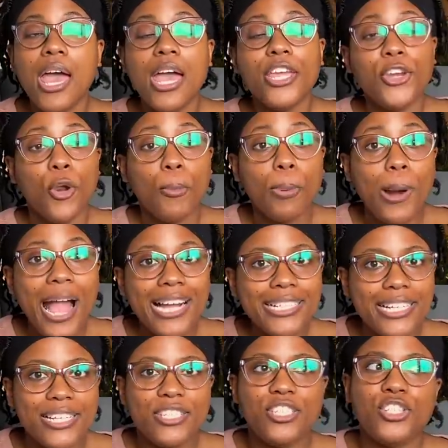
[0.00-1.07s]
you know,
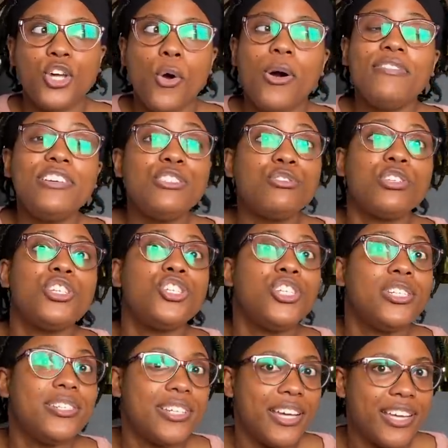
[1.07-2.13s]
practice. So eventually
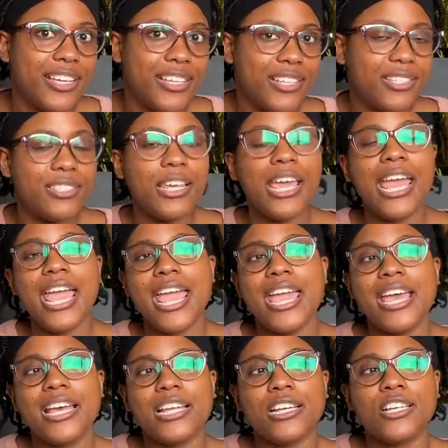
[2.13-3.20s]
she does,
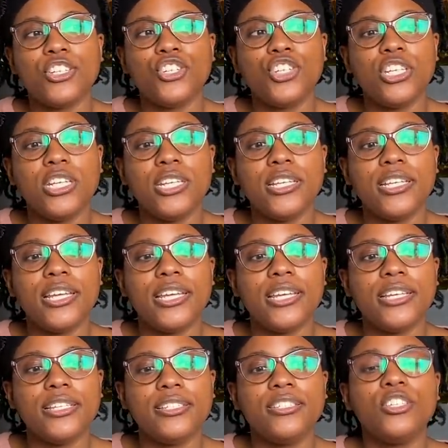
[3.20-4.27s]
and she
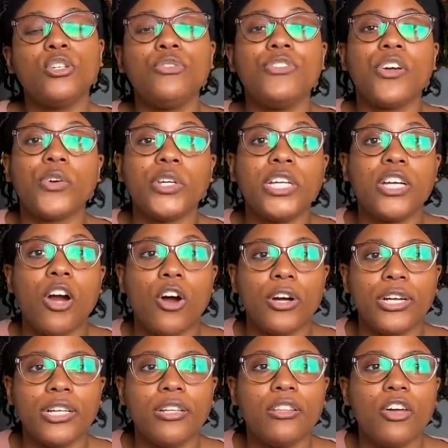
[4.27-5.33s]
is still very
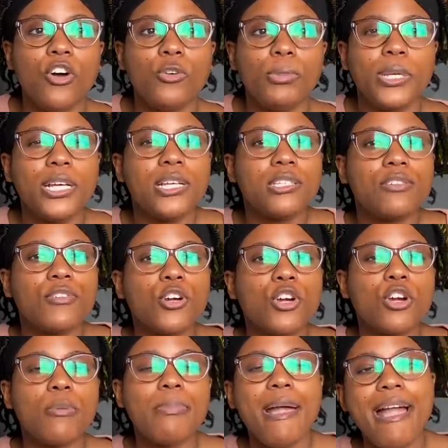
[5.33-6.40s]
guarded though because of
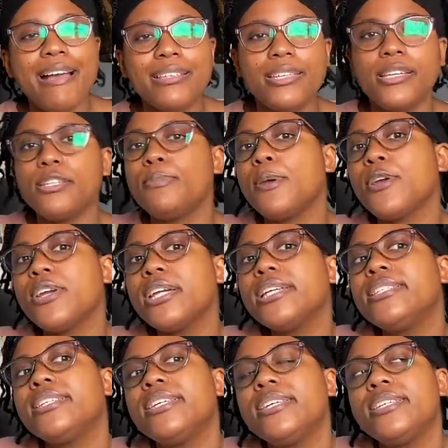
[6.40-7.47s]
her past
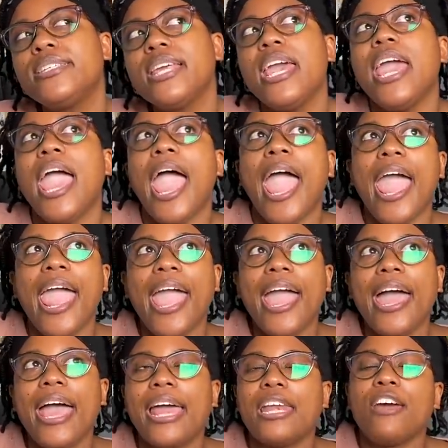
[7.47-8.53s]
experiences,
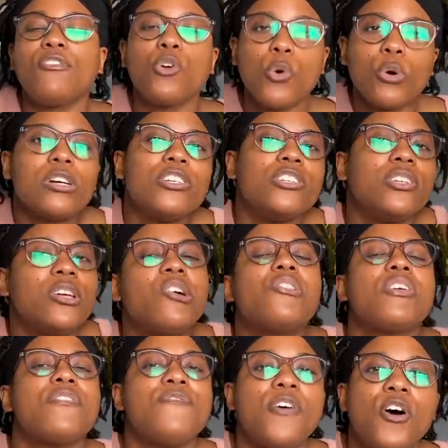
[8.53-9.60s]
and of course, you know,
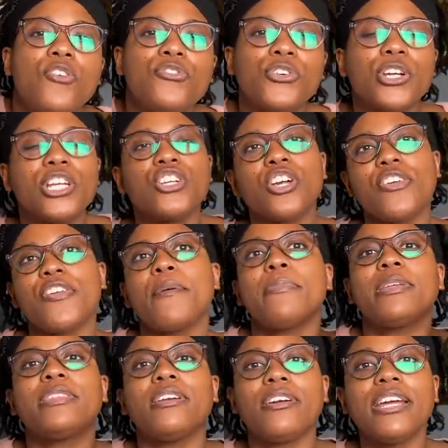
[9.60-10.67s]
they fall for each other. But there